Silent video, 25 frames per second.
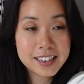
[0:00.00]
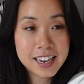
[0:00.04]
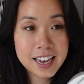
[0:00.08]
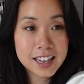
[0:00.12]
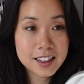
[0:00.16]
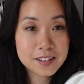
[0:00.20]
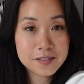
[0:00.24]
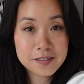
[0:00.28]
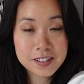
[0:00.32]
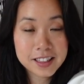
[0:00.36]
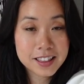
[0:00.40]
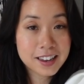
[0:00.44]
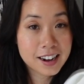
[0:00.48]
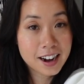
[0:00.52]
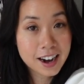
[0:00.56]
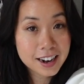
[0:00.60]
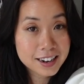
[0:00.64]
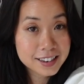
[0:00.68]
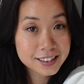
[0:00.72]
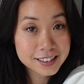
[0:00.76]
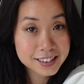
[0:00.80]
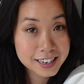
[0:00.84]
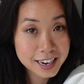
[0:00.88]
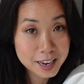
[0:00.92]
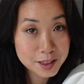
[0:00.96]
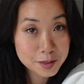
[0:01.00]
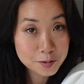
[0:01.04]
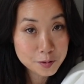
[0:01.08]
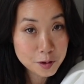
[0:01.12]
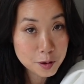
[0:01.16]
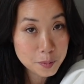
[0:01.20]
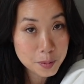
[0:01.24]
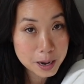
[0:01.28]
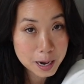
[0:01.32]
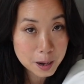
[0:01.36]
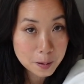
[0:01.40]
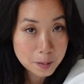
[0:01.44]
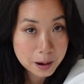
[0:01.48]
the elephant that I can see in the
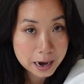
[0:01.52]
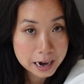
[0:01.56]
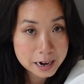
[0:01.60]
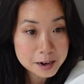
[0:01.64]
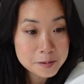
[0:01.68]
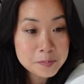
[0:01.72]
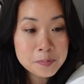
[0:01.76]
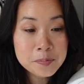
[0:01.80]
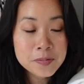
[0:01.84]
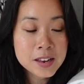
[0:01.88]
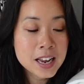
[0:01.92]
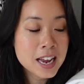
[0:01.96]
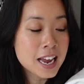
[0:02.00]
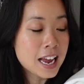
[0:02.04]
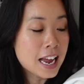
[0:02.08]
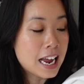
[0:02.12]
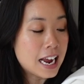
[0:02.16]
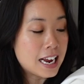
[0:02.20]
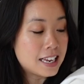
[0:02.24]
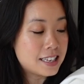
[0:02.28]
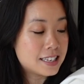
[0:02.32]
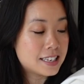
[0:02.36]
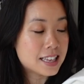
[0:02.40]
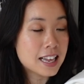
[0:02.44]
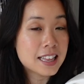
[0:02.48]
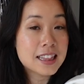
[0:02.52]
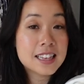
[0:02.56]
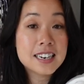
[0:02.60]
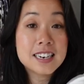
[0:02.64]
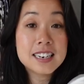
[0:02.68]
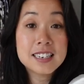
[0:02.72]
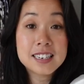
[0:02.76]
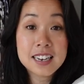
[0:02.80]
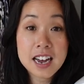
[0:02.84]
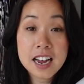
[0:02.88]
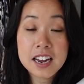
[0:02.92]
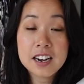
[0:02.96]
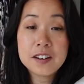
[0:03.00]
room anyway, it's that the
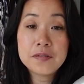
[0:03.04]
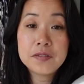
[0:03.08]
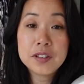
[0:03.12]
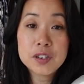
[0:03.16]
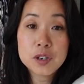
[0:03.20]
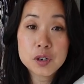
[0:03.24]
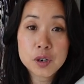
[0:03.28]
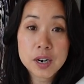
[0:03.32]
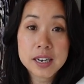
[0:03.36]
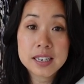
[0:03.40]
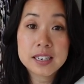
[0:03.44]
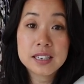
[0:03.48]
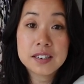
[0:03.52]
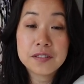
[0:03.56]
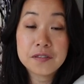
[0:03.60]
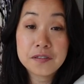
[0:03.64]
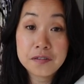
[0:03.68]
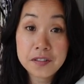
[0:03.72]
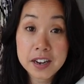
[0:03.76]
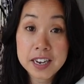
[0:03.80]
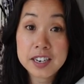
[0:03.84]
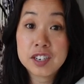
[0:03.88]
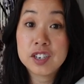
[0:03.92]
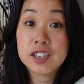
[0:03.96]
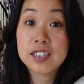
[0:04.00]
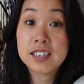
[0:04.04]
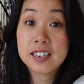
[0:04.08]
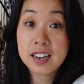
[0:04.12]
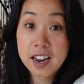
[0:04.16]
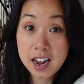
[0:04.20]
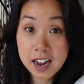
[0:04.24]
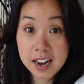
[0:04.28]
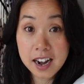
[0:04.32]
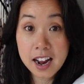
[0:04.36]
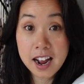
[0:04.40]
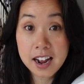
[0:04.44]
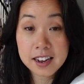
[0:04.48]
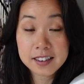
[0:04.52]
design of the dress features
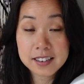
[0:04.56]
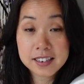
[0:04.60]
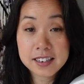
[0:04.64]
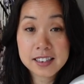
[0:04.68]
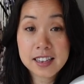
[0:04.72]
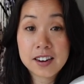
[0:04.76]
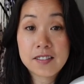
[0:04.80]
cutouts.